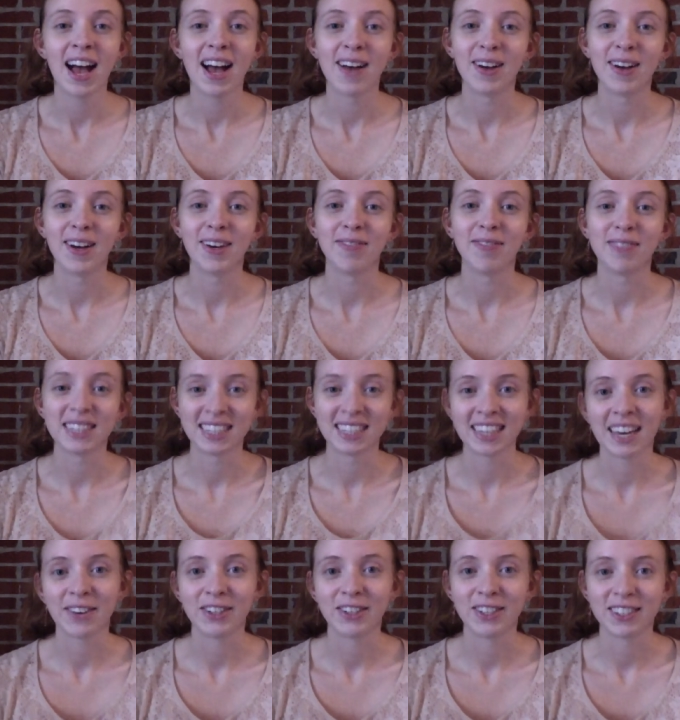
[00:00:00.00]
But
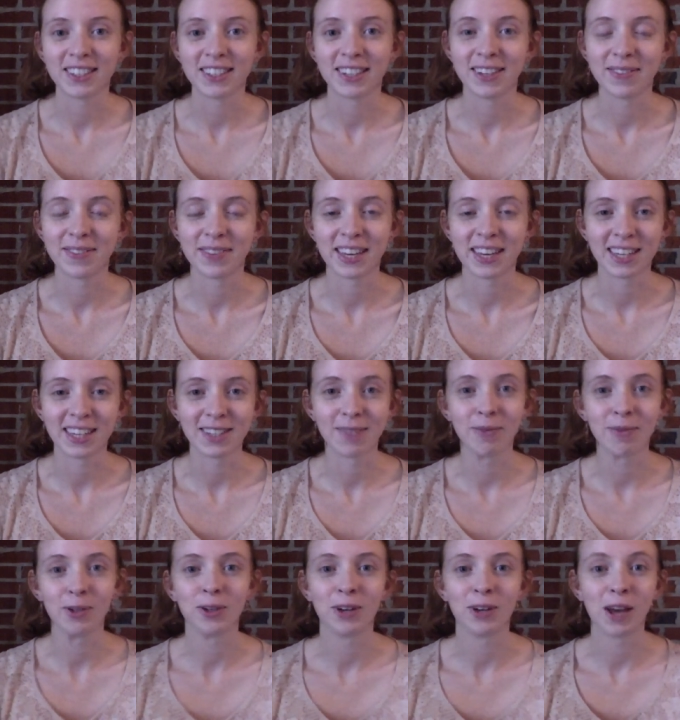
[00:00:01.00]
today we're just going to be
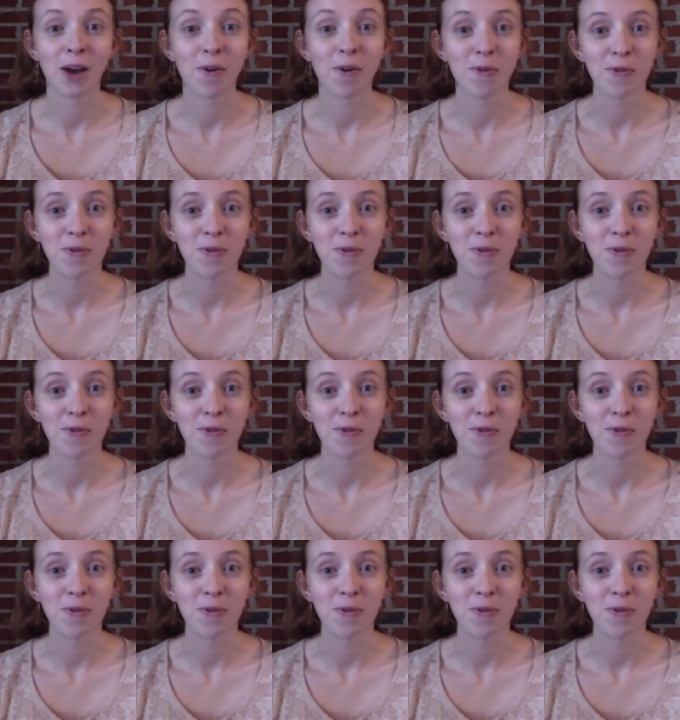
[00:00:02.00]
exploring